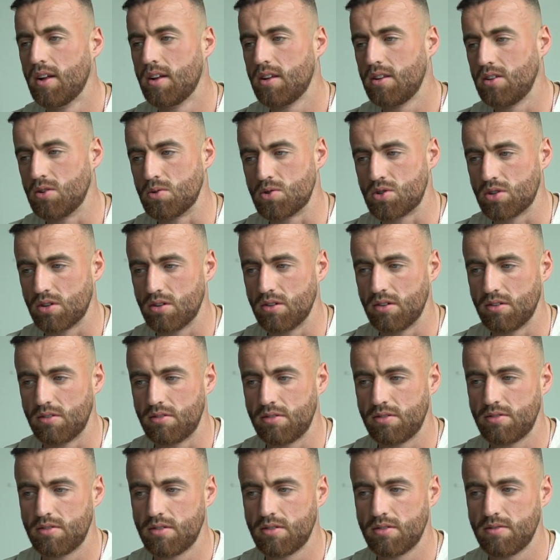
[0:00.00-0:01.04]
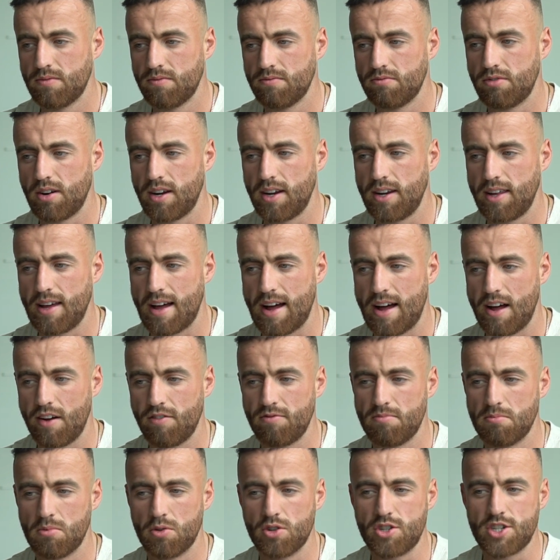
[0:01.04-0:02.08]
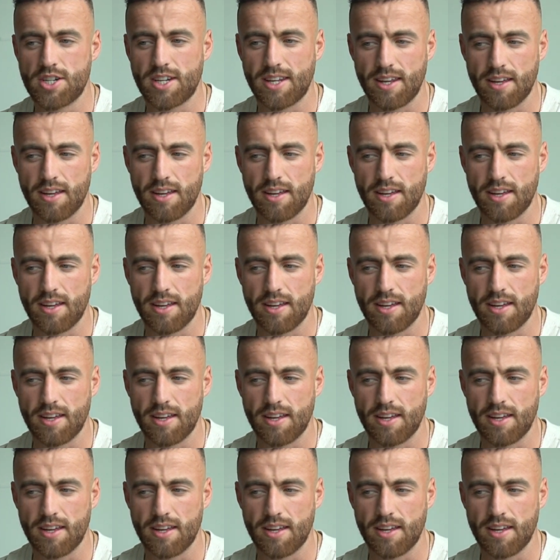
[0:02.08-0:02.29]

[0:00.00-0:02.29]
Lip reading: you shouldn't really have much